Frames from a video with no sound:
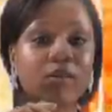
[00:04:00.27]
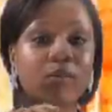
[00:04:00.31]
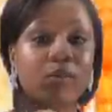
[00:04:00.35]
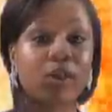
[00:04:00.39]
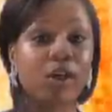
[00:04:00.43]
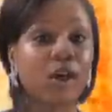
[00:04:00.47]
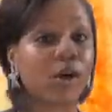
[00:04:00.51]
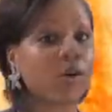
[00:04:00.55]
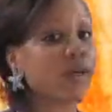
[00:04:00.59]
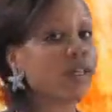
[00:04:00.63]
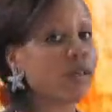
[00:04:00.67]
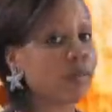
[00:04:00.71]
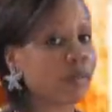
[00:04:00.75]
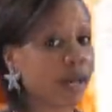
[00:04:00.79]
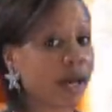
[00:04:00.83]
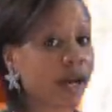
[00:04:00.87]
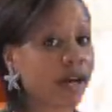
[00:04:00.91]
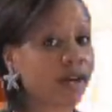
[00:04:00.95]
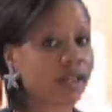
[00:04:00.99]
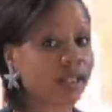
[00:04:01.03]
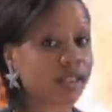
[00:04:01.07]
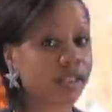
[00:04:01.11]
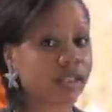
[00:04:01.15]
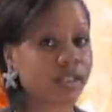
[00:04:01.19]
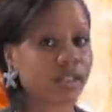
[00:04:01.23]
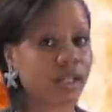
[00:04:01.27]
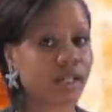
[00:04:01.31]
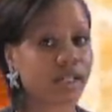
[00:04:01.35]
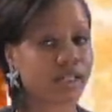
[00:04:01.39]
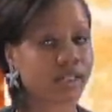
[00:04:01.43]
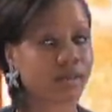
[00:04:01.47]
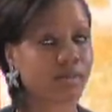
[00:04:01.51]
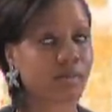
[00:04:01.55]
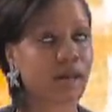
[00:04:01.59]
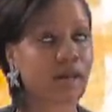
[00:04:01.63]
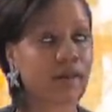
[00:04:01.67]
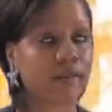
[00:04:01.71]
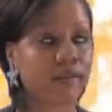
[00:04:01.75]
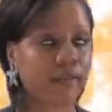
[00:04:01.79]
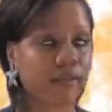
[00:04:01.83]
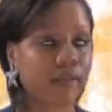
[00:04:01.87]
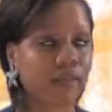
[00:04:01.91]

We're going to Paris next month.